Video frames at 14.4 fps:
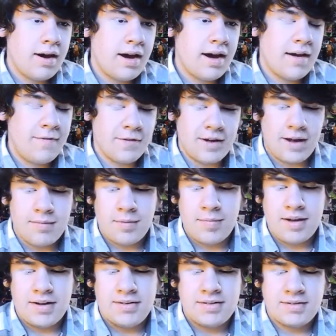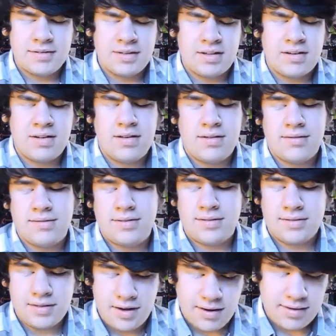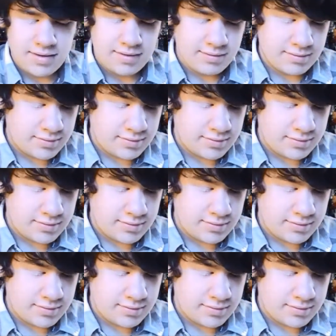I forgot my badge and I was like, oh, darn it.